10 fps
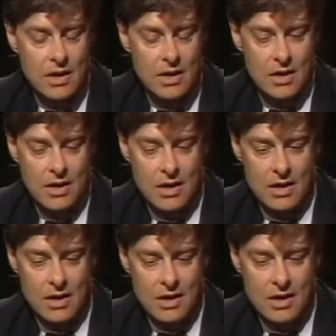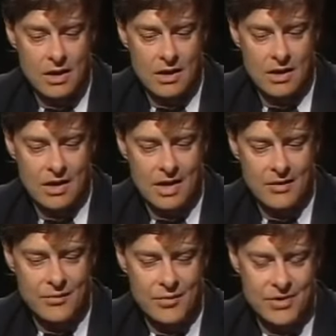Uh,
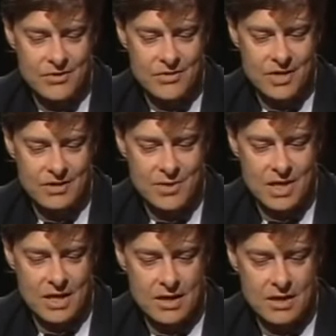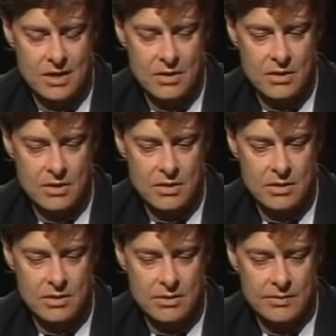life was interesting. It was like
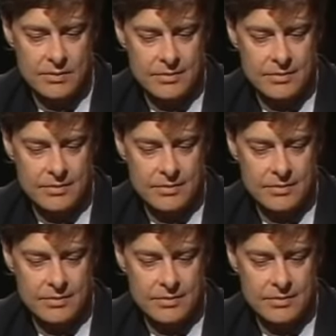uh,